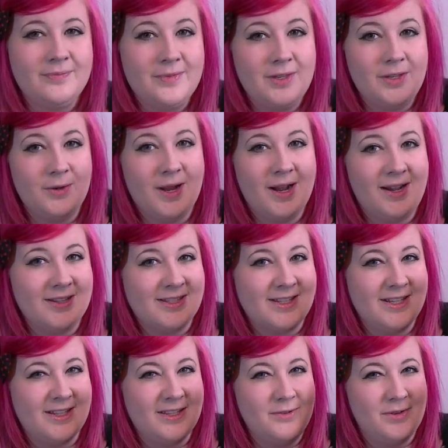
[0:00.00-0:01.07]
you can't
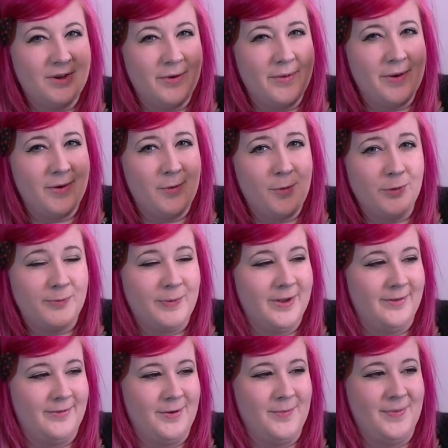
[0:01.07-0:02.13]
say that you don't know whose
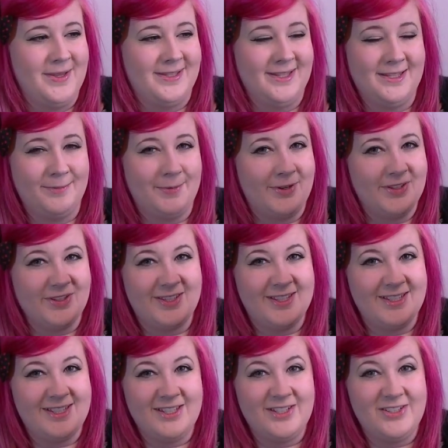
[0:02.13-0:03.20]
perfume this is, because
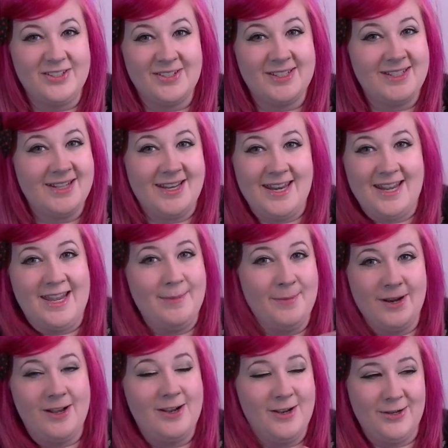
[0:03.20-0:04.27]
this is just Nicki
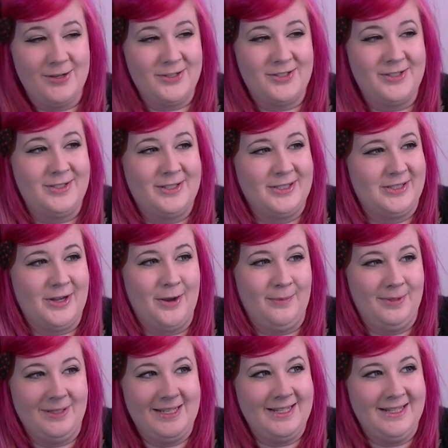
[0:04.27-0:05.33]
Minaj, just
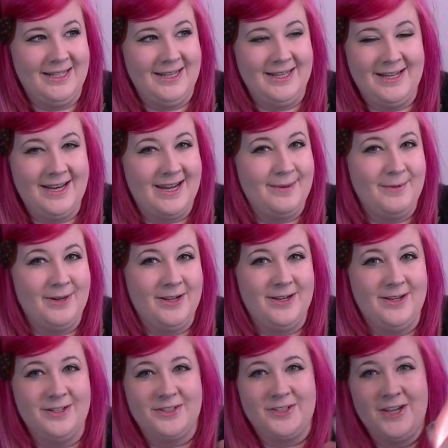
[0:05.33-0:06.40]
completely Nicki
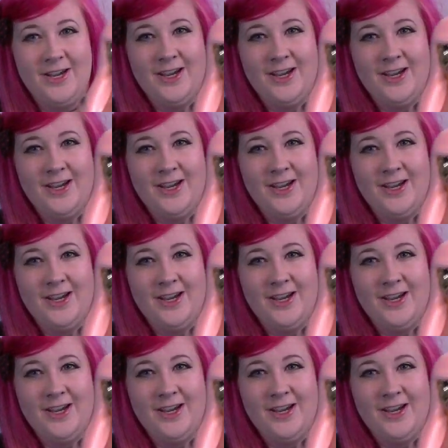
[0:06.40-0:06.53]
Minaj.